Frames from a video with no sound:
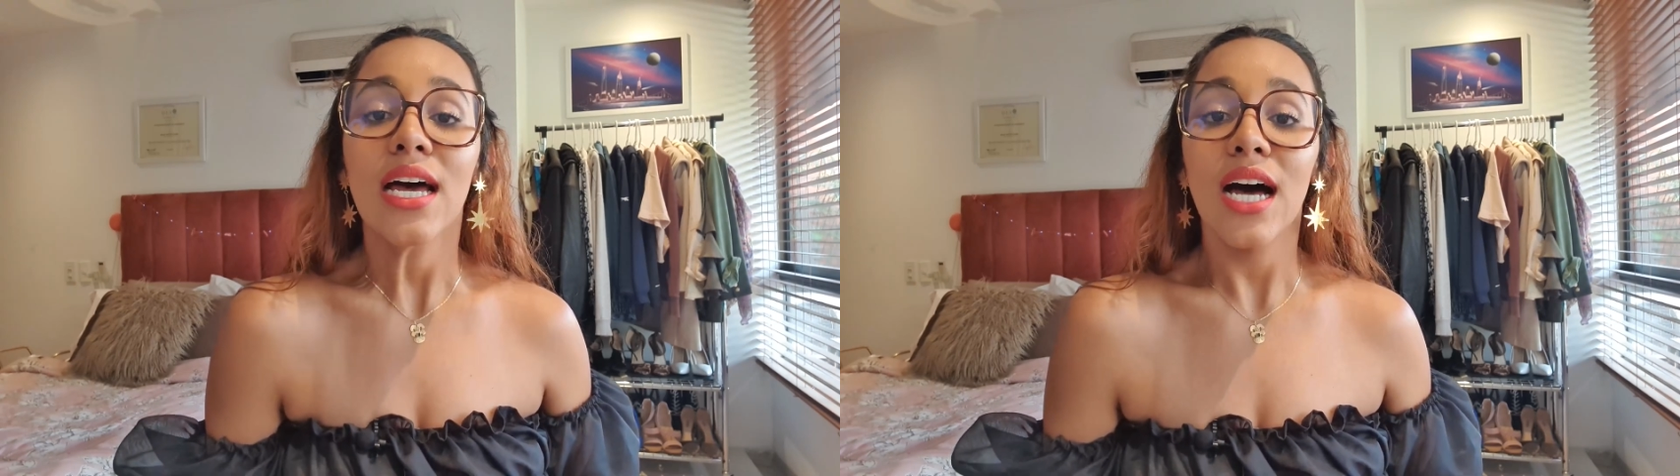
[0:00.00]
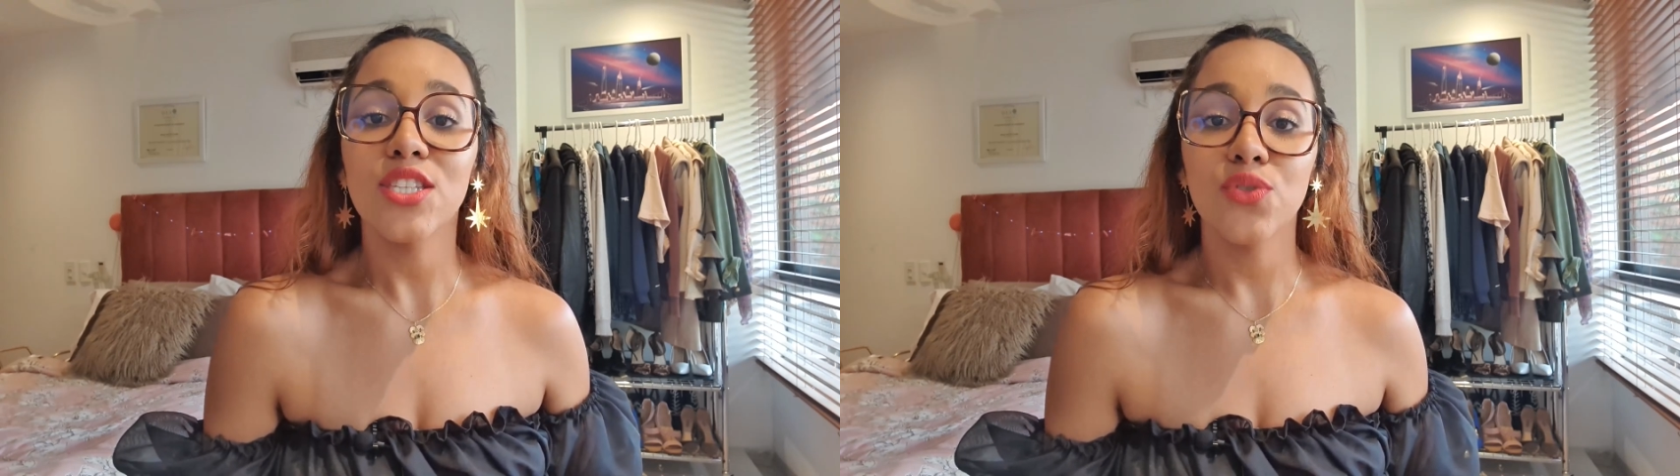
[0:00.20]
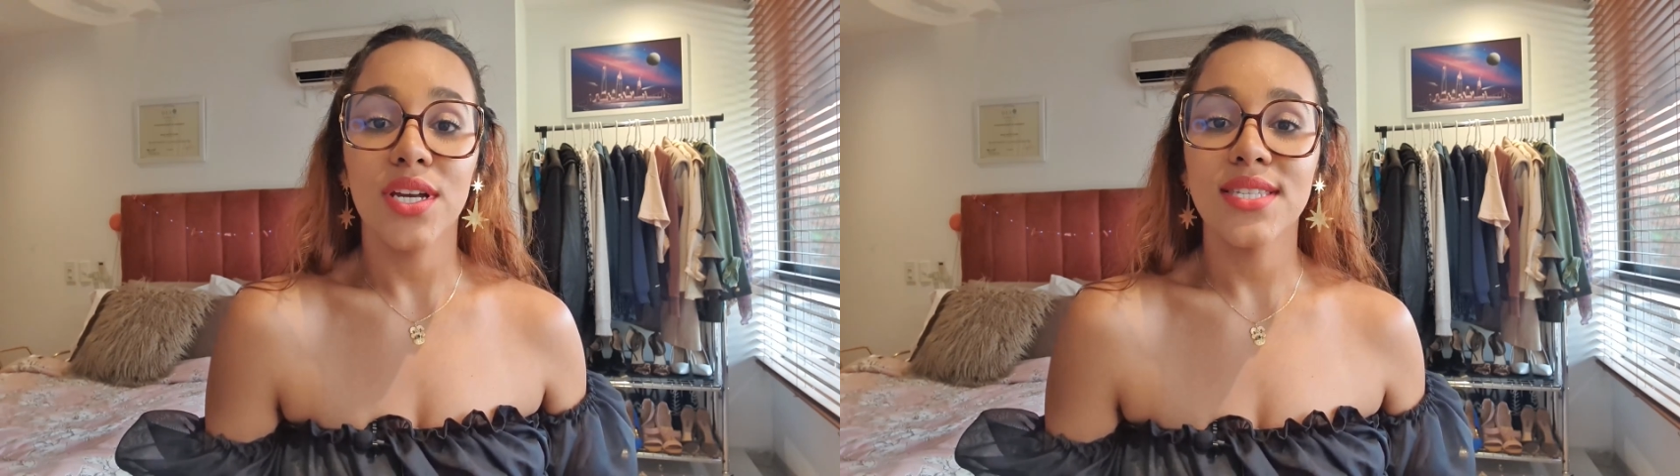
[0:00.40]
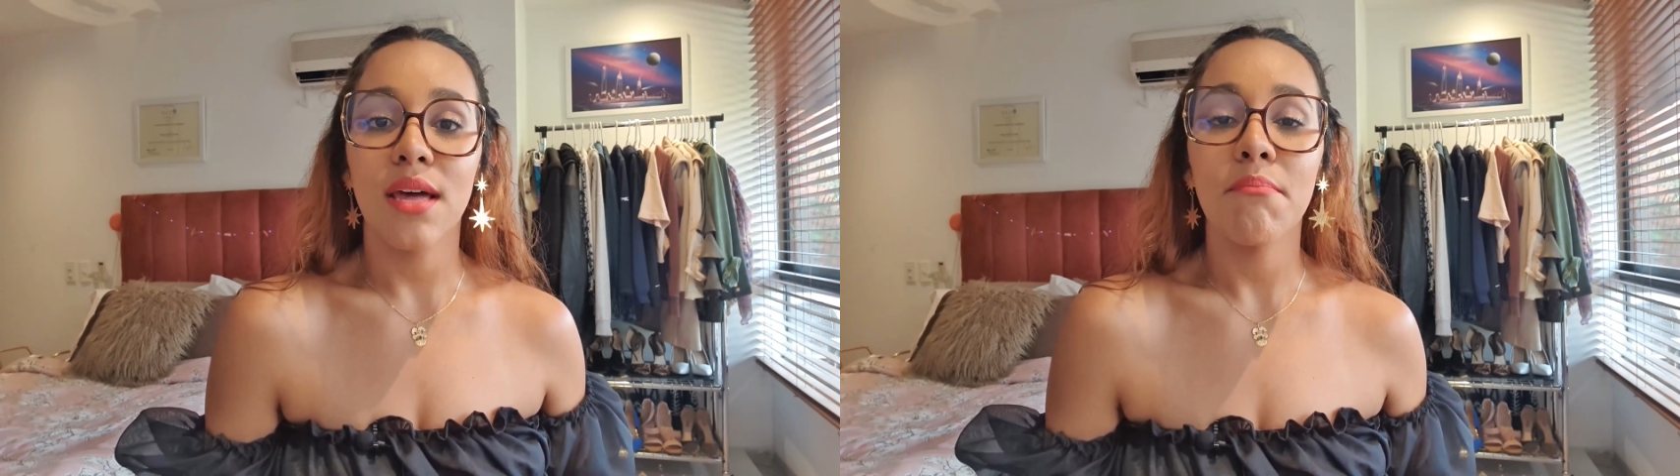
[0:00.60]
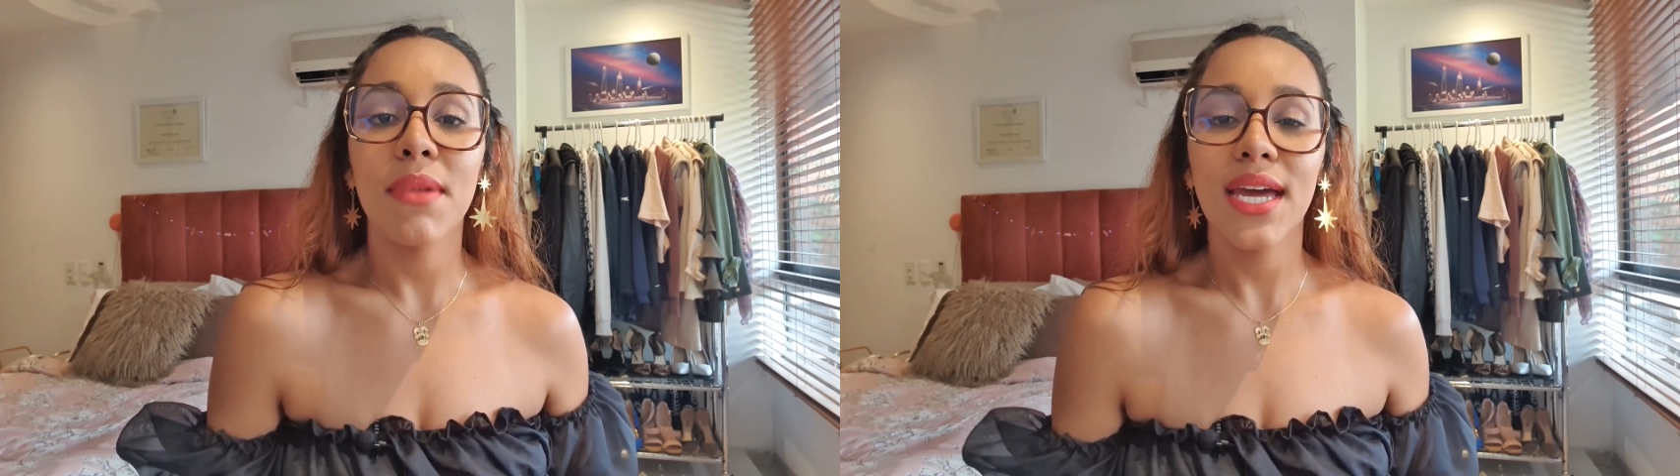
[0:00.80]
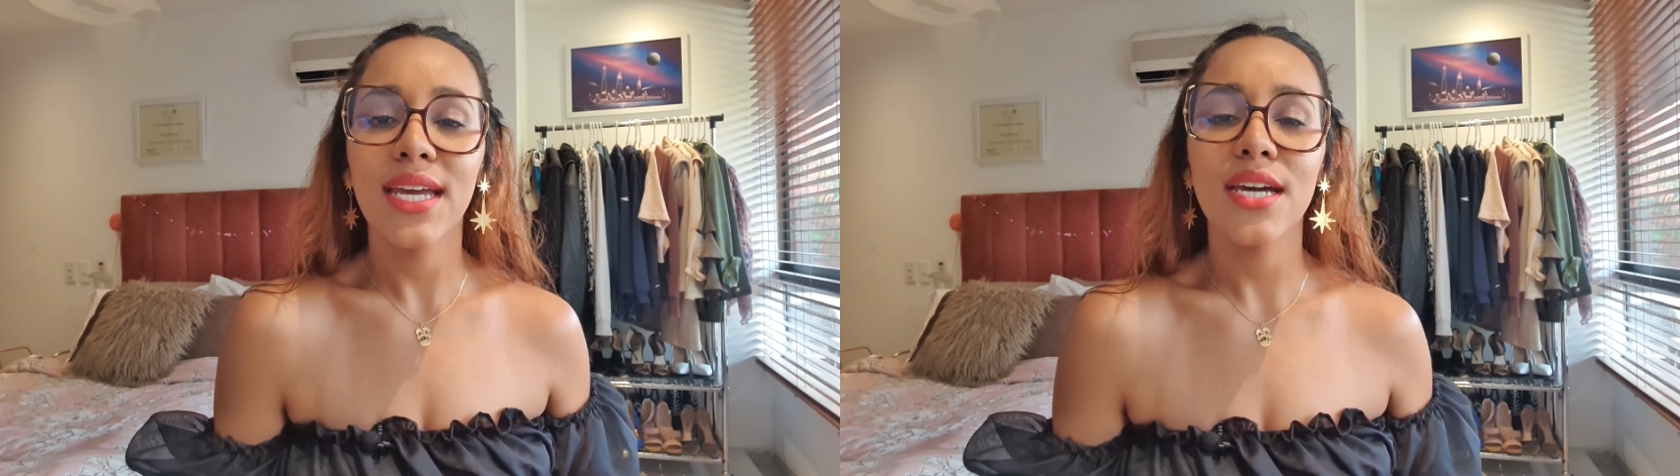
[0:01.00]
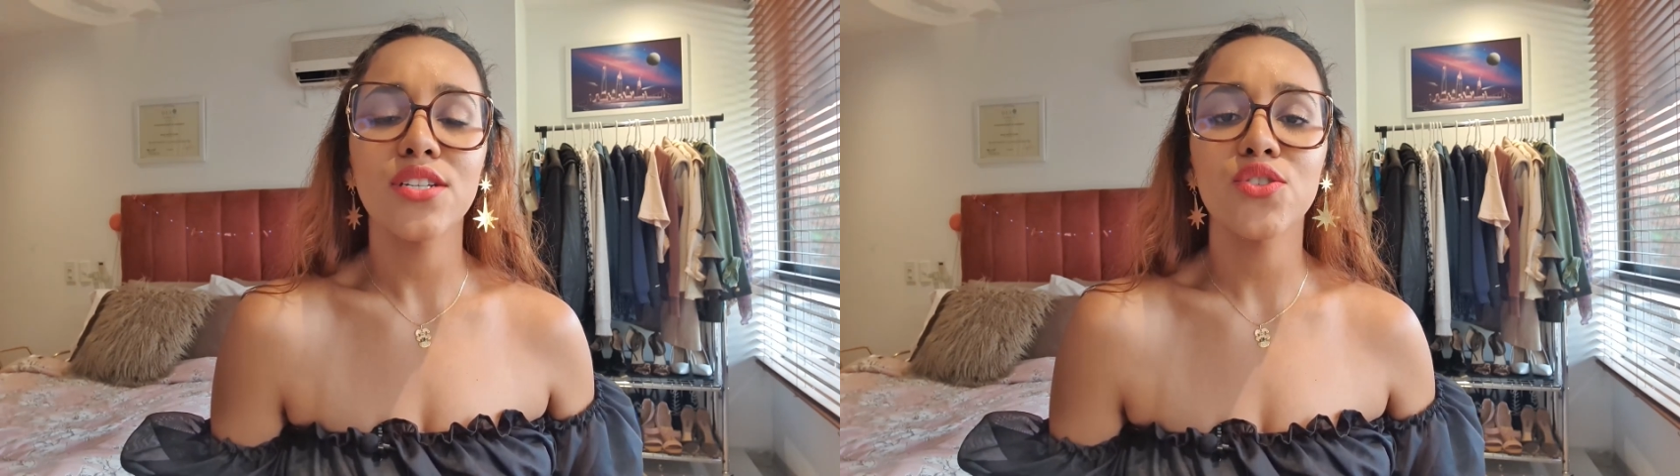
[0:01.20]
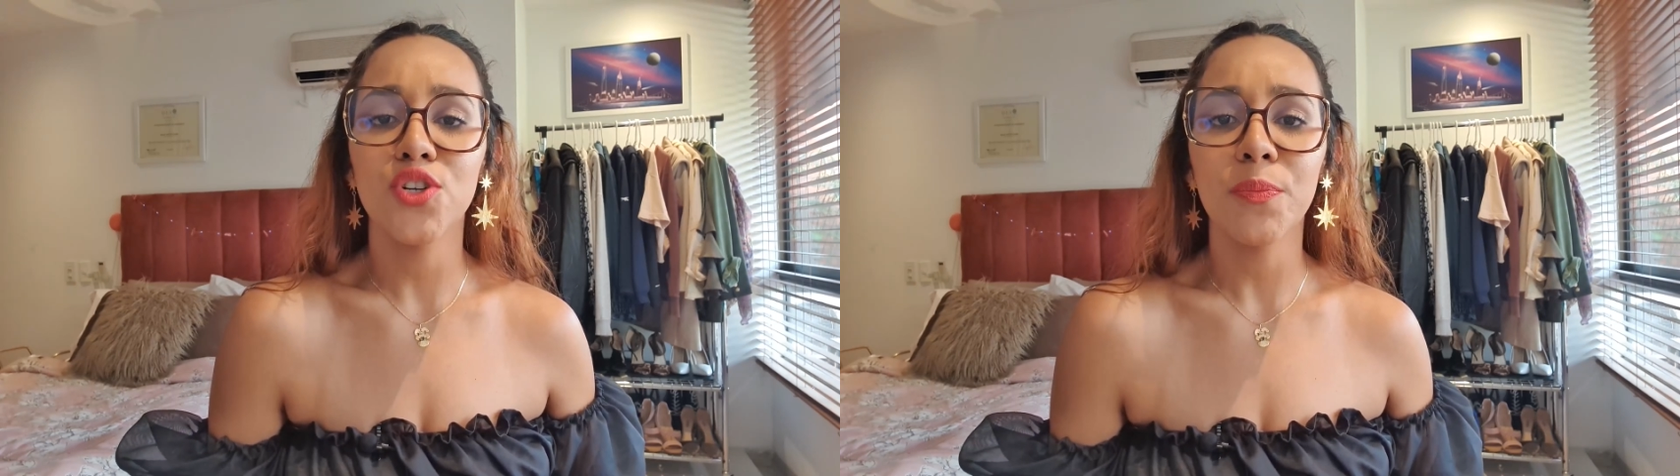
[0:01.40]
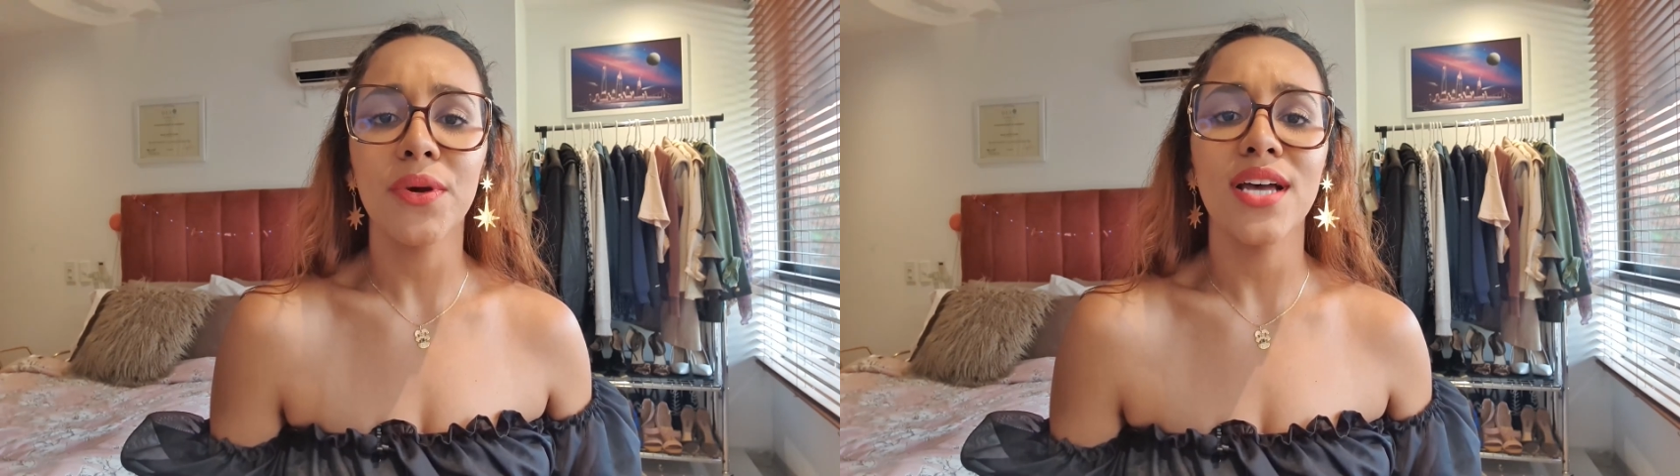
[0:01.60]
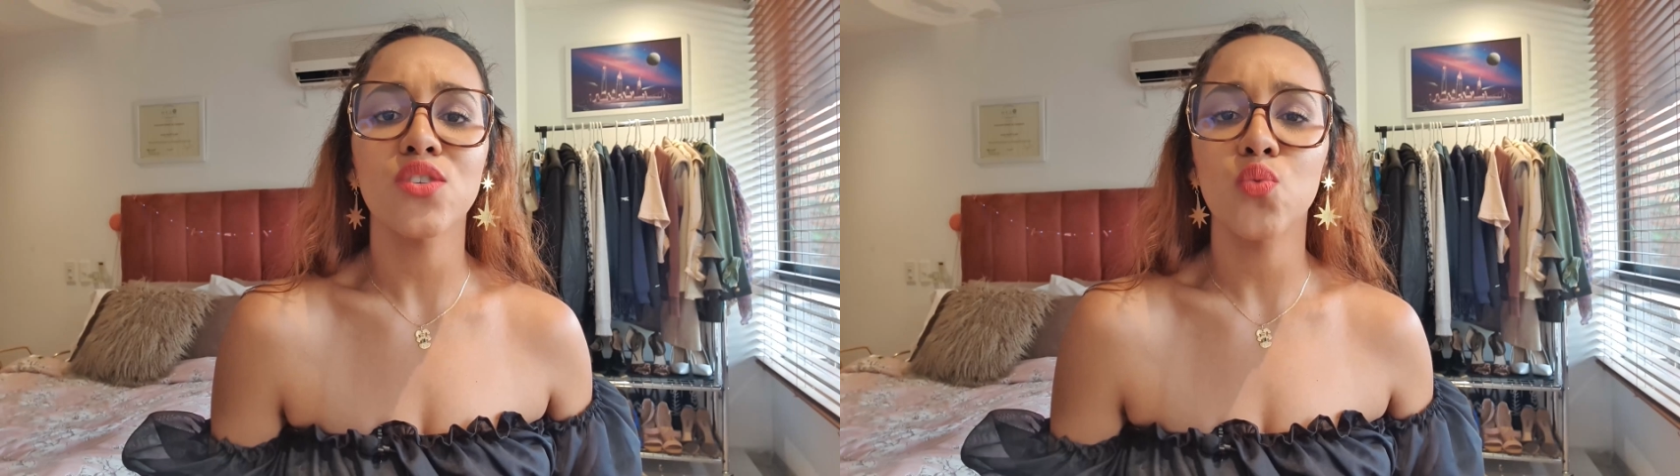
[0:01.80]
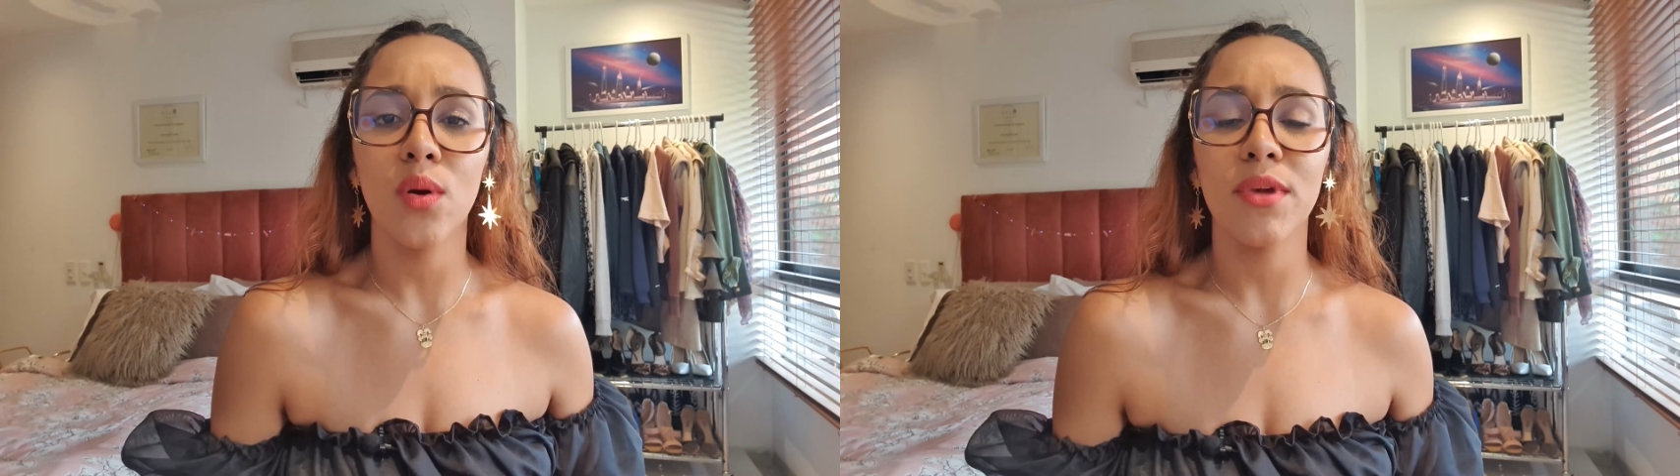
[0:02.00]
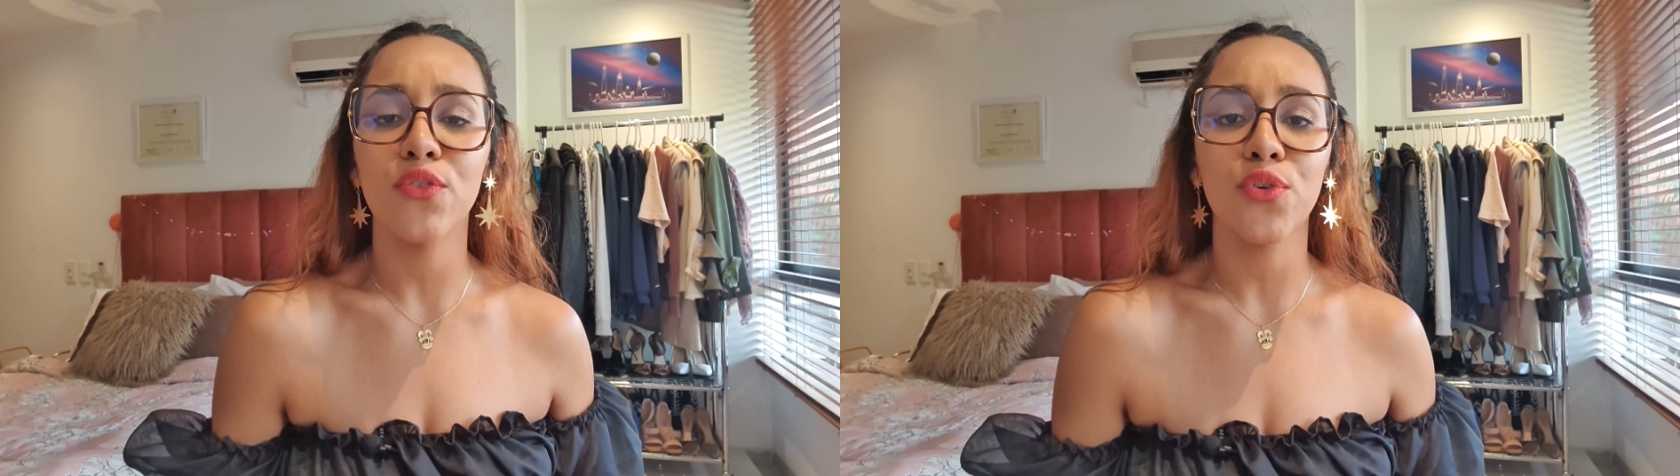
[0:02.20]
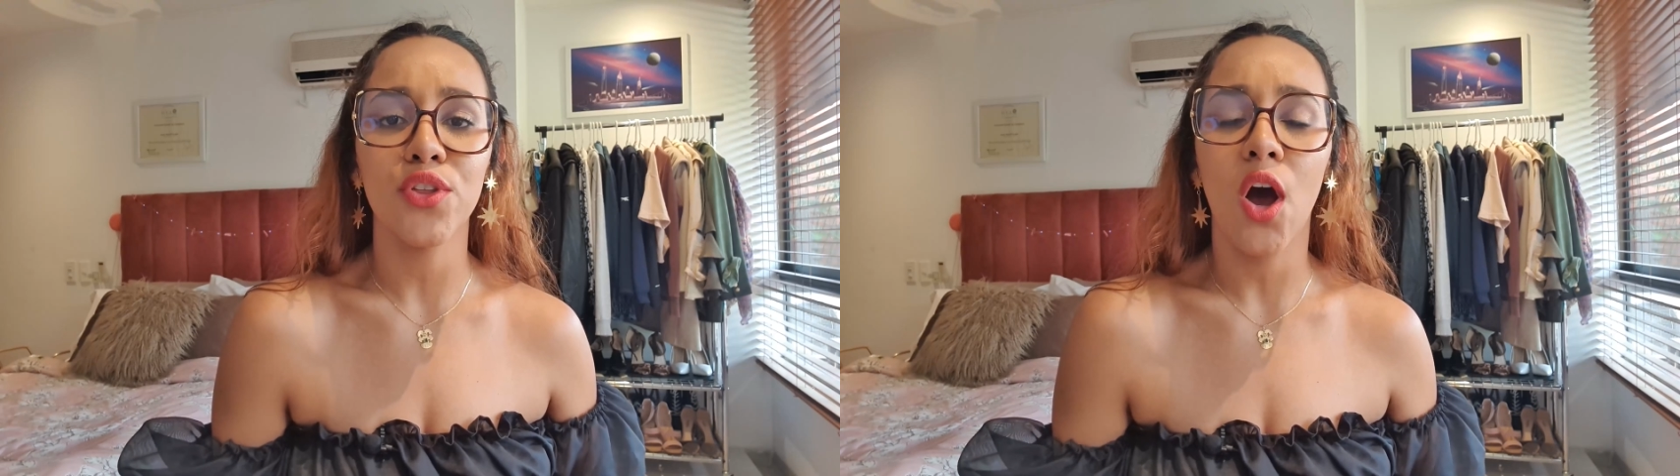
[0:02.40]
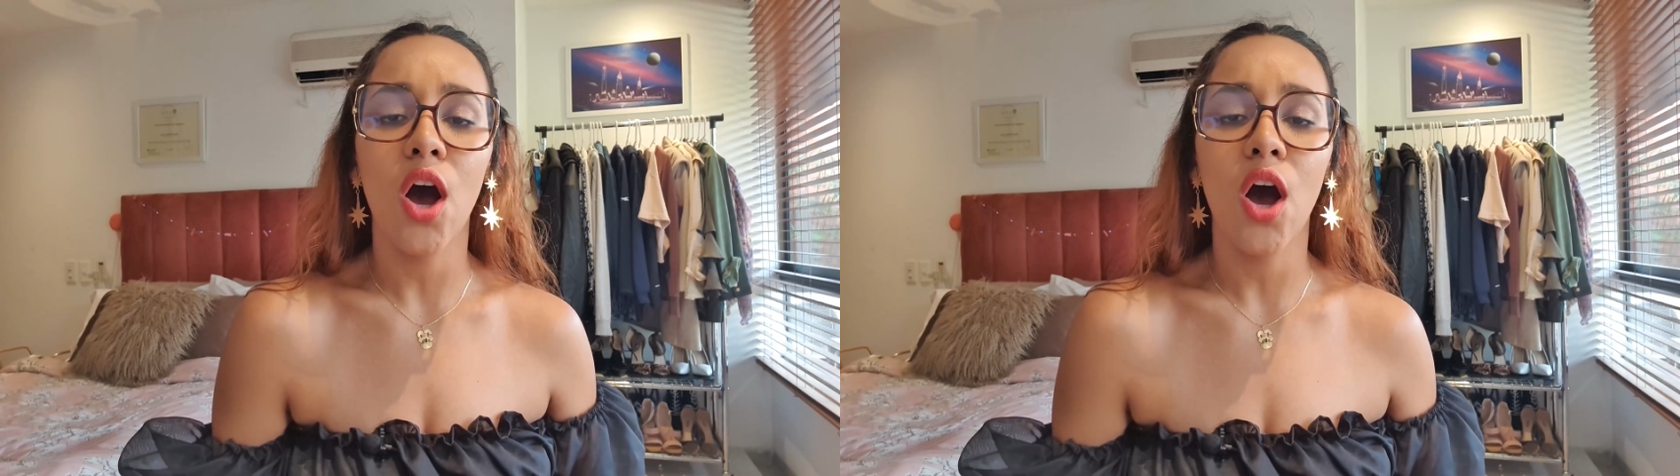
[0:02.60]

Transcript: addressed that man had surpassed women for the